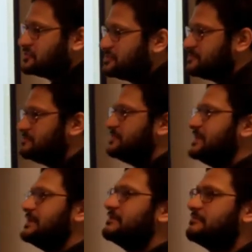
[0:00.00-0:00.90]
course,
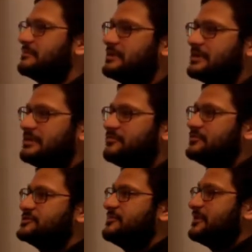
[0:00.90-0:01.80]
being
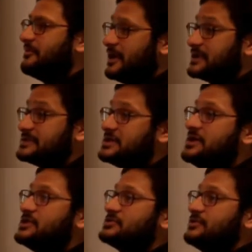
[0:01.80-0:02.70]
influenced by Marx.
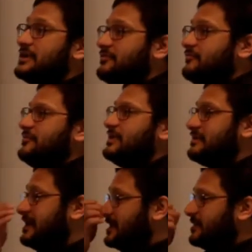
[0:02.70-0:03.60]
So if we
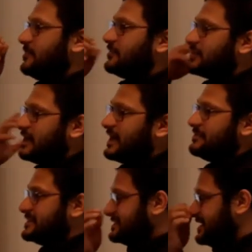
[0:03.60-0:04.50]
think about
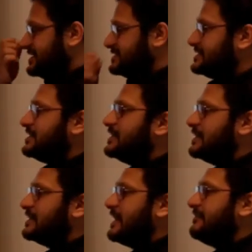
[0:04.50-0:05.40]
climate change,
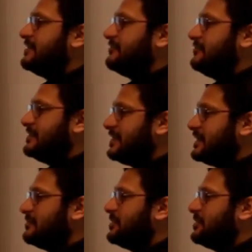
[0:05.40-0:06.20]
and if we think